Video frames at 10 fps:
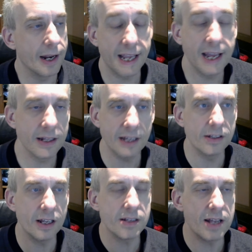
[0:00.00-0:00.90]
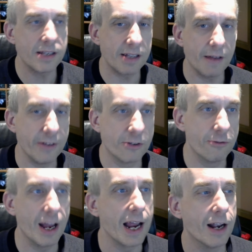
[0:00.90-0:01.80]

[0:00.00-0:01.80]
And again, that stuff is great.